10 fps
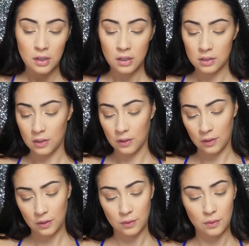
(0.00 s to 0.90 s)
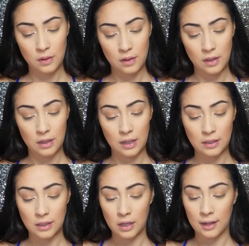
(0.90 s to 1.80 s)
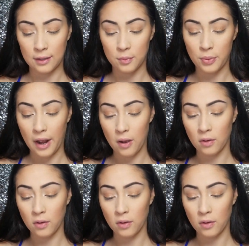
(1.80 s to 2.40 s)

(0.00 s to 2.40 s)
So it is in the color brown.